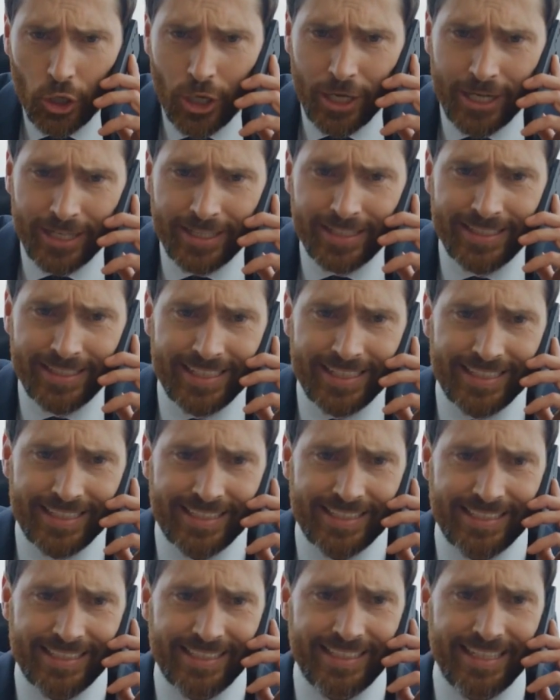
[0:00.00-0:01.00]
it
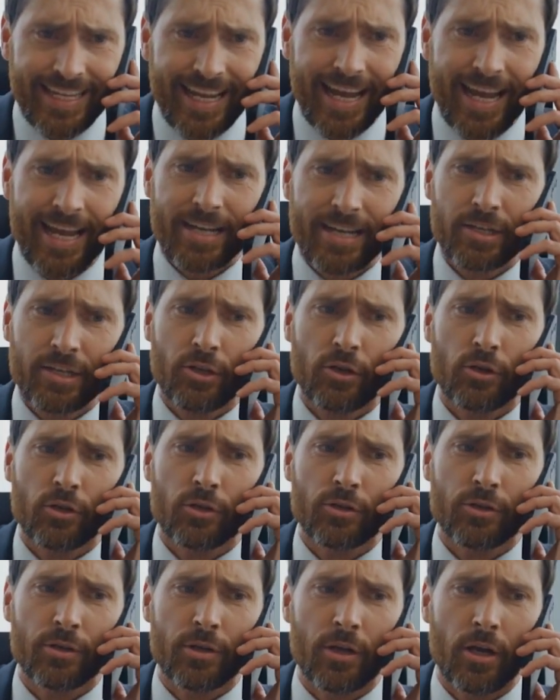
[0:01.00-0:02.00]
is going to follow you
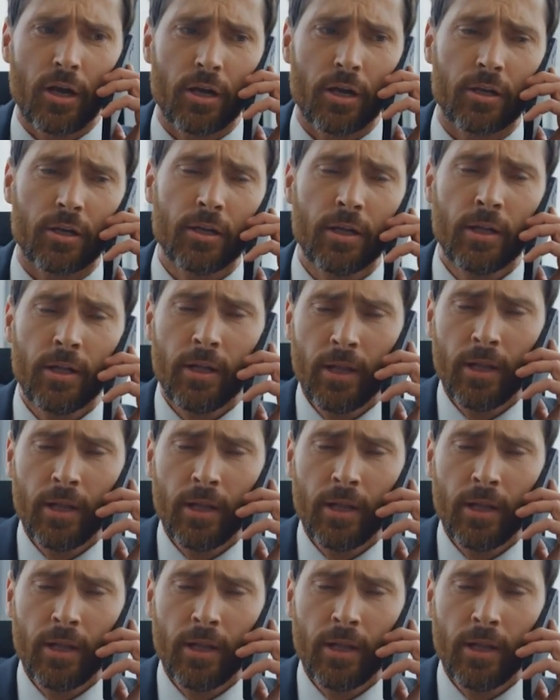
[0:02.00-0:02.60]
around for a